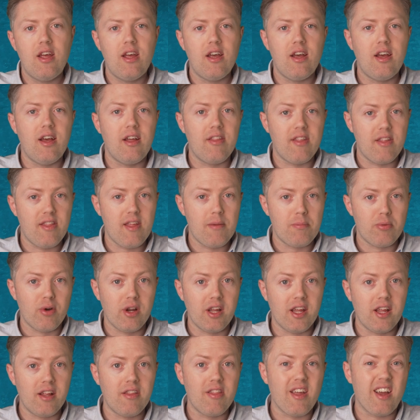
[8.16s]
that they're
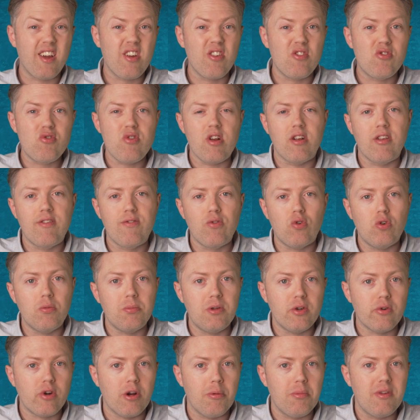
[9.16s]
bringing that could transform
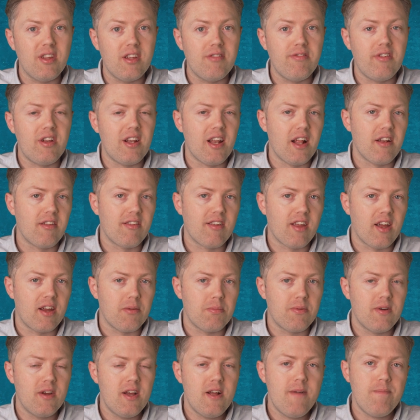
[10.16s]
Europe's EV
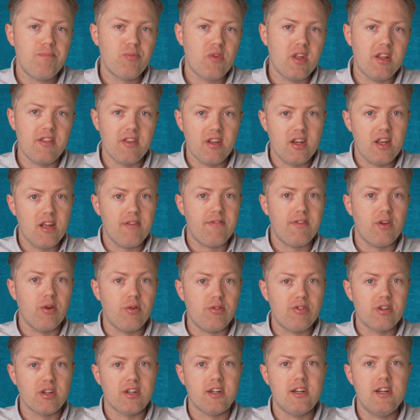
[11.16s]
landscape in the near
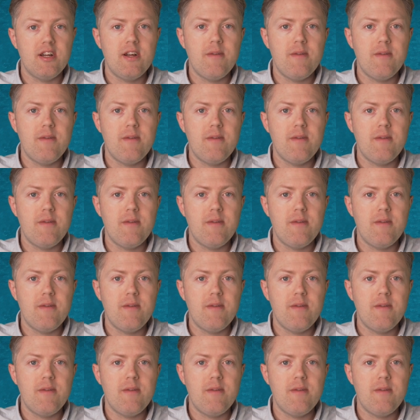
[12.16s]
future.